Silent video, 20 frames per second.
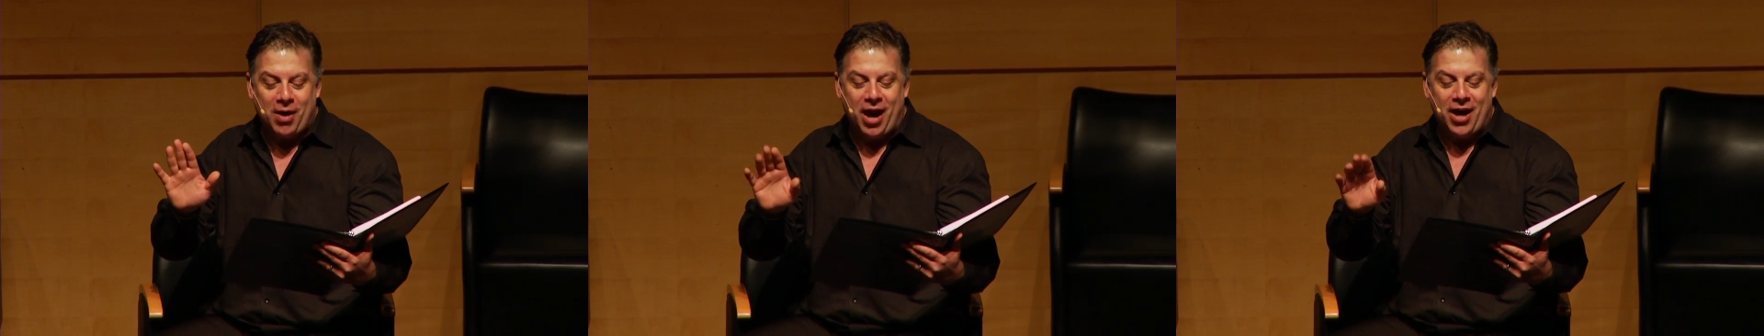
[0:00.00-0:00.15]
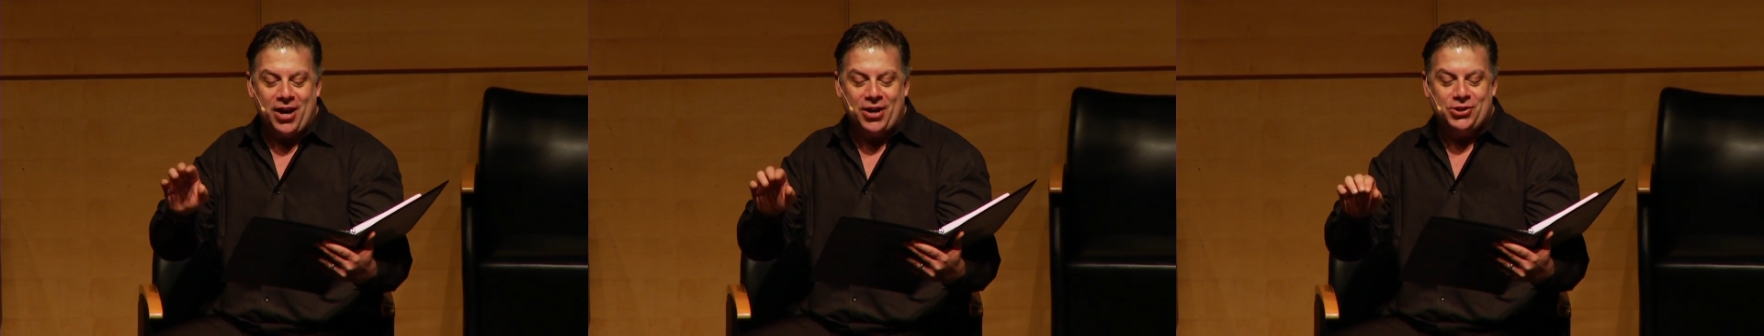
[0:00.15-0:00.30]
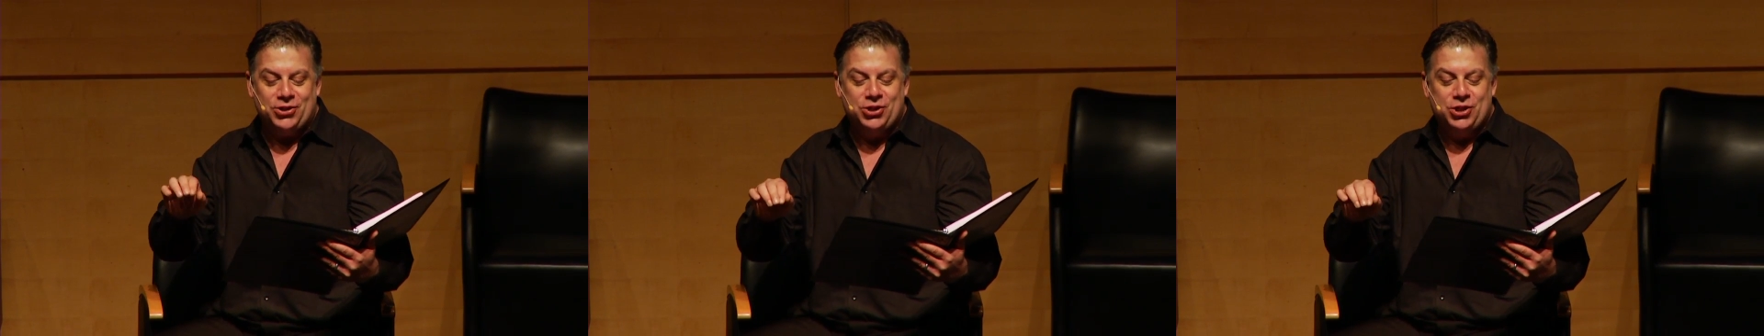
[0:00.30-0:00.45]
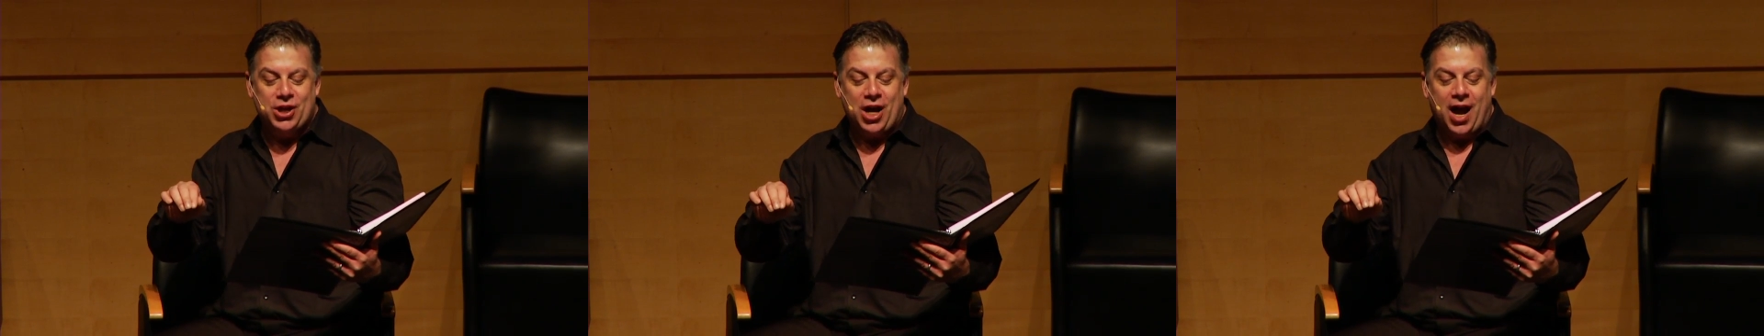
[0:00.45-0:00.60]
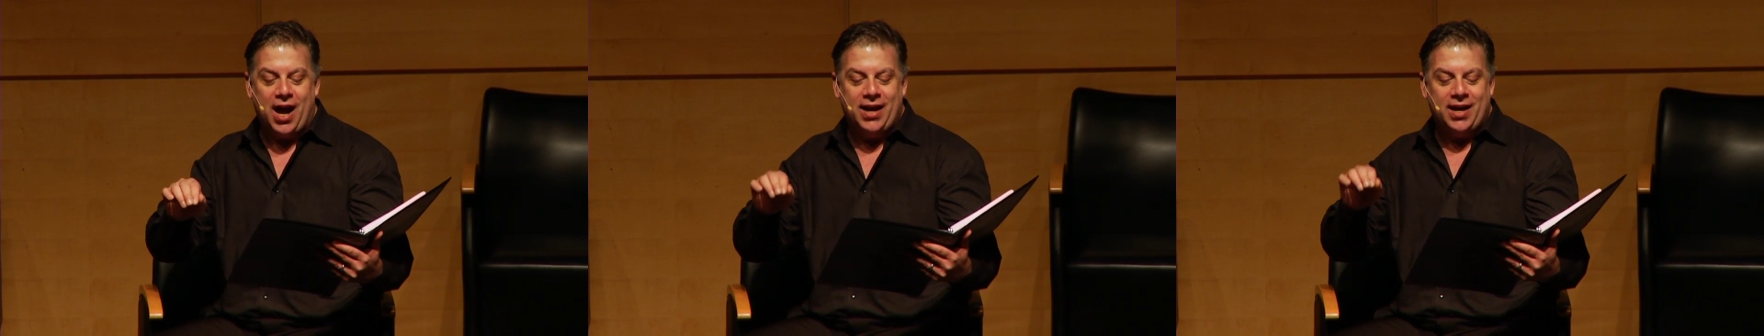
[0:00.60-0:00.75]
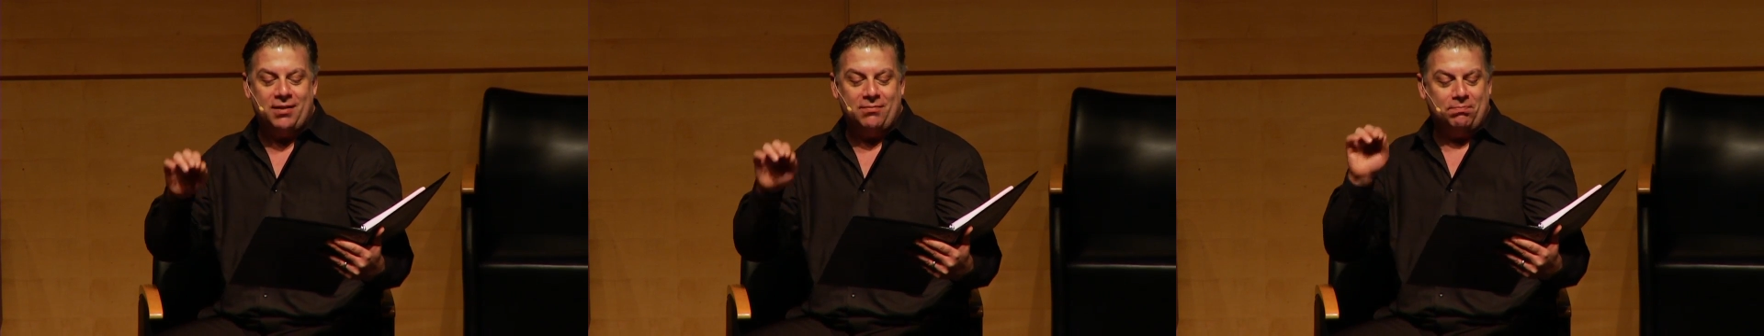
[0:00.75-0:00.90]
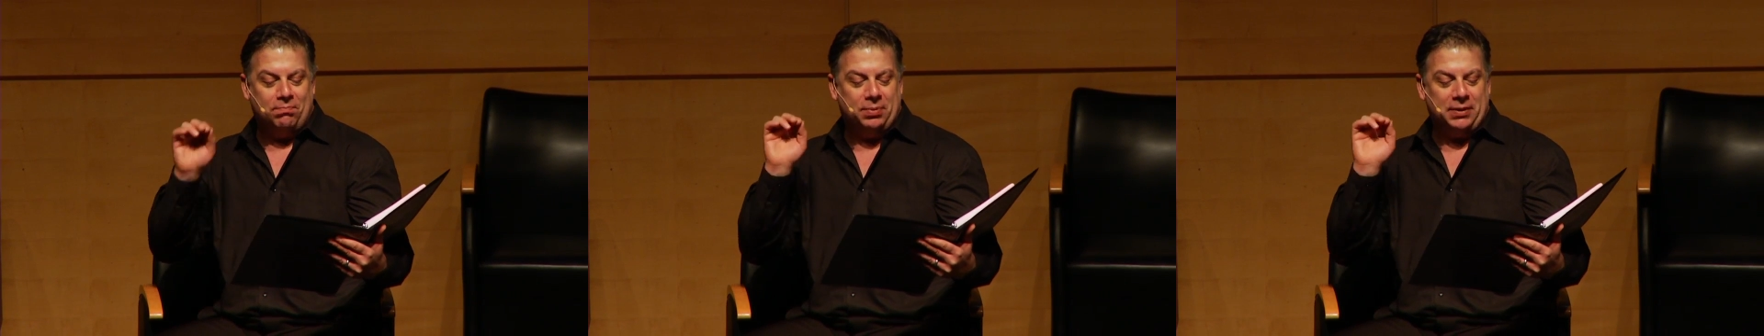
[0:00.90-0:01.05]
on a
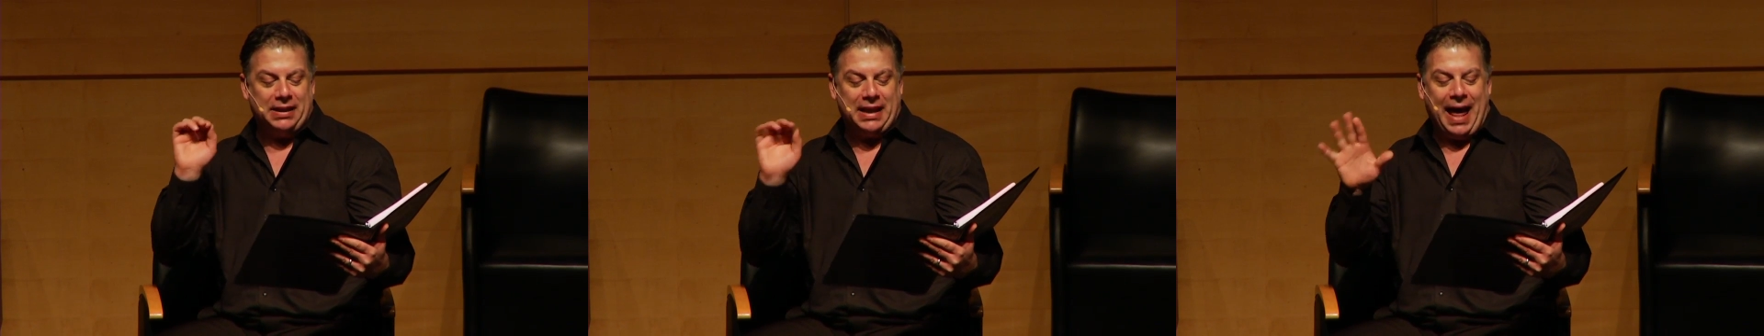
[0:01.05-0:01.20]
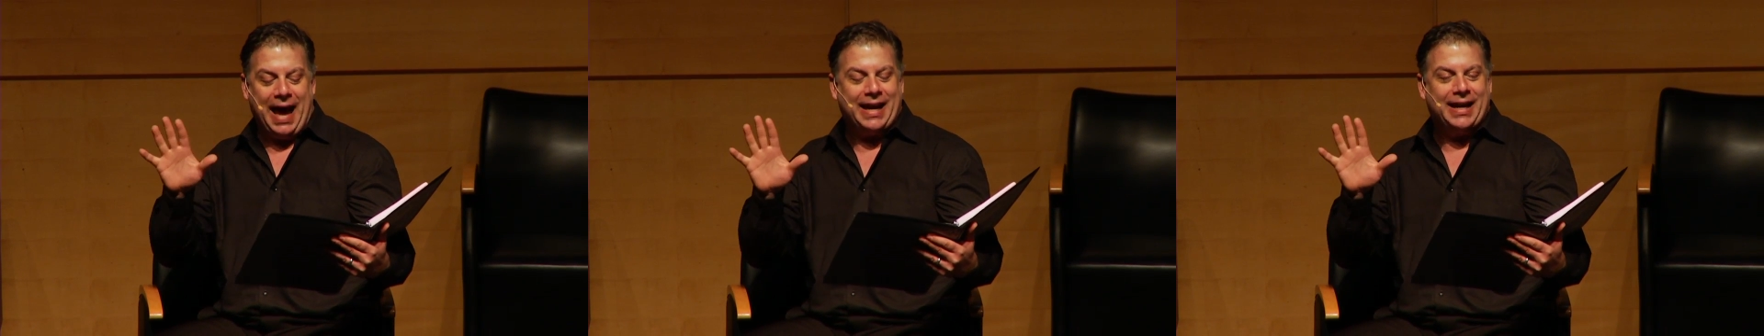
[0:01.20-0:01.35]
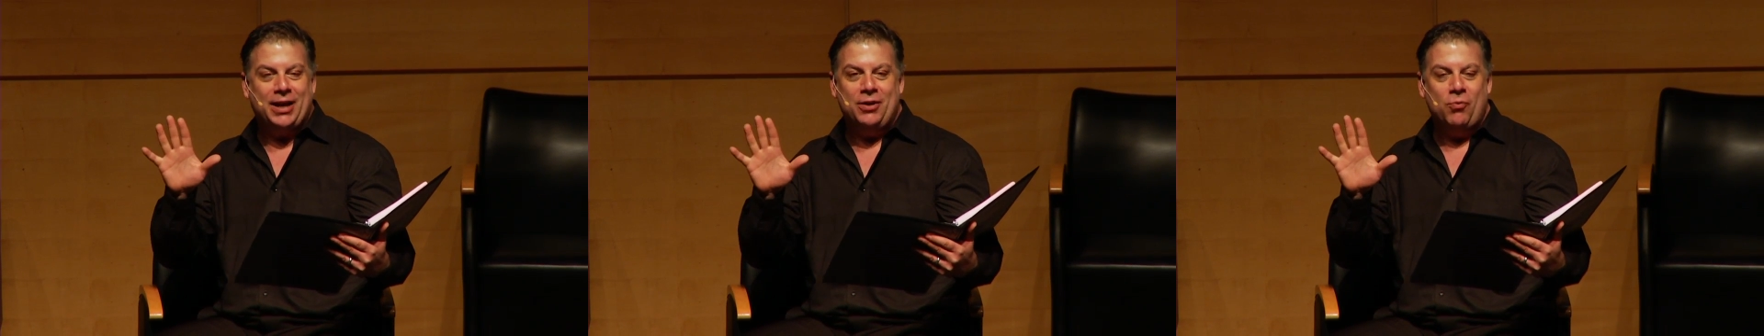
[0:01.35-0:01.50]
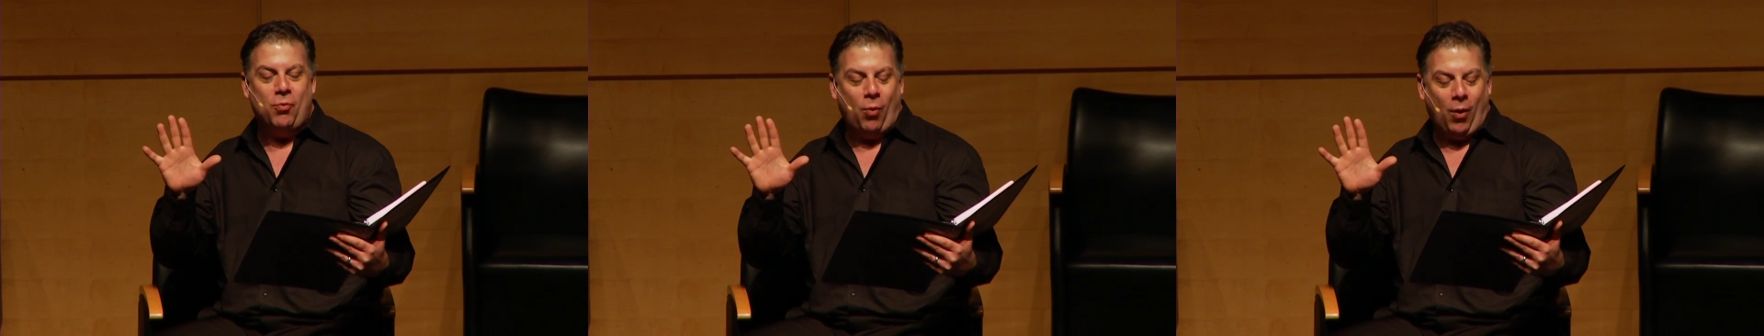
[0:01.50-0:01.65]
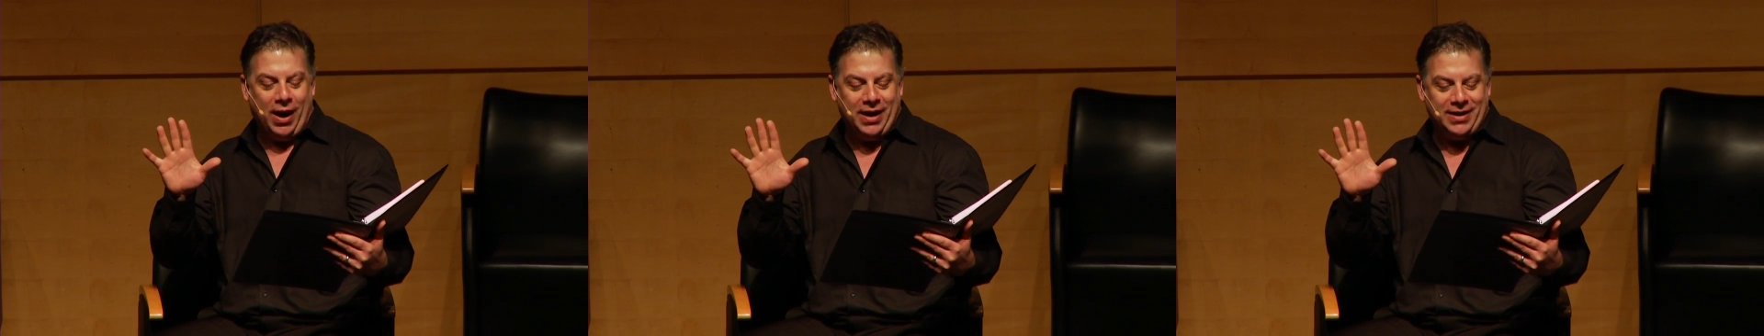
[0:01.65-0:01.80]
giant black and white